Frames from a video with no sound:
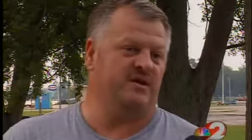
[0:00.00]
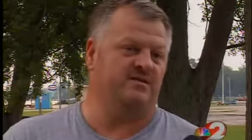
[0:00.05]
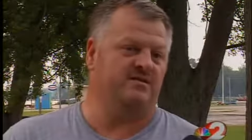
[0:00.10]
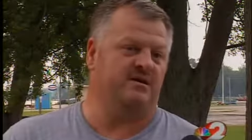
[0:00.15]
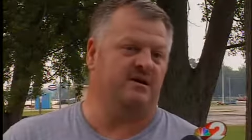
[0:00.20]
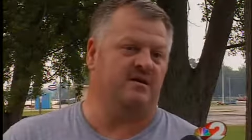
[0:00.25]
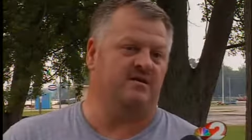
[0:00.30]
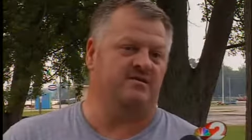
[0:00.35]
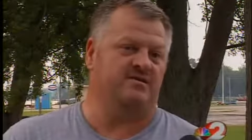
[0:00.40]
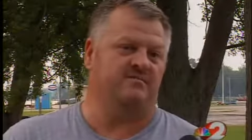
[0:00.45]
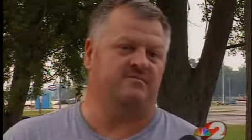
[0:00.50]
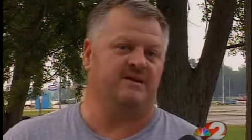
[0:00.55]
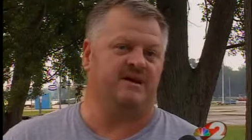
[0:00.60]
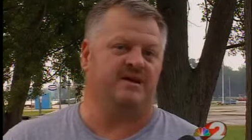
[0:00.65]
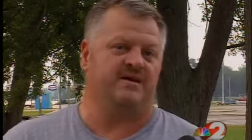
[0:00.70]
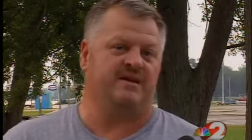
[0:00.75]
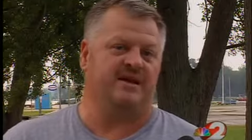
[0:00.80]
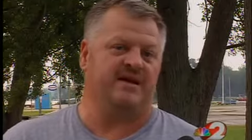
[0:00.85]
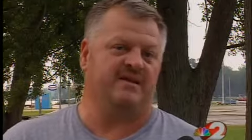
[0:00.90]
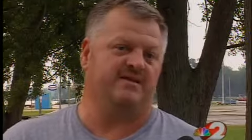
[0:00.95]
they talked
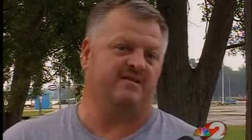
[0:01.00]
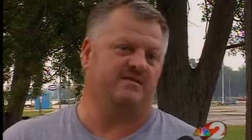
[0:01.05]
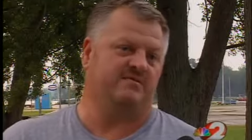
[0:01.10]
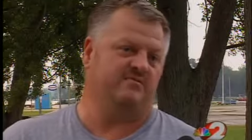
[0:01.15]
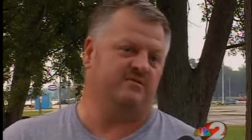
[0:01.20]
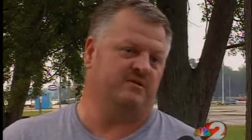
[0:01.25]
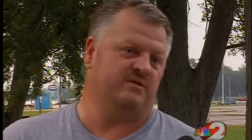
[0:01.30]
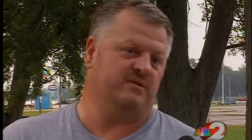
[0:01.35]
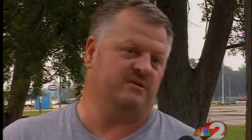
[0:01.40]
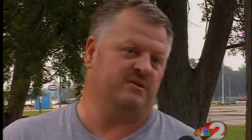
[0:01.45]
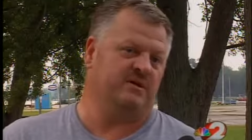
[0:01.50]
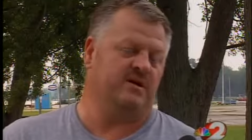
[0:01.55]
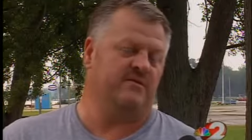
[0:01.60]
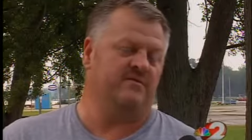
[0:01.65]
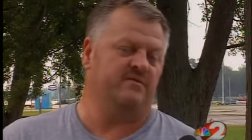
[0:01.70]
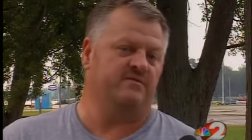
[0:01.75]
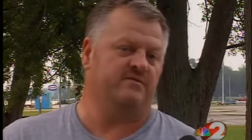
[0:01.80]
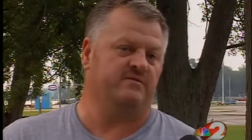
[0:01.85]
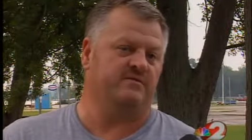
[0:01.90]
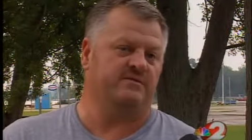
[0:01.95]
about at when the
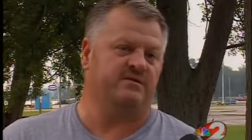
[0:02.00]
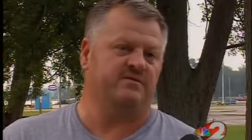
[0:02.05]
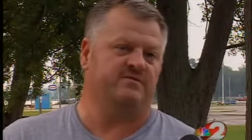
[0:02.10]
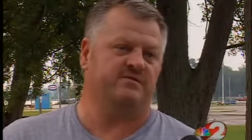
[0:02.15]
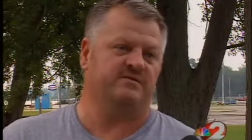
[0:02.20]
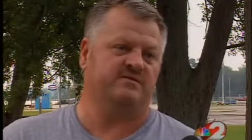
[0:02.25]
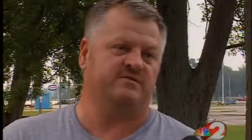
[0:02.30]
governor was there,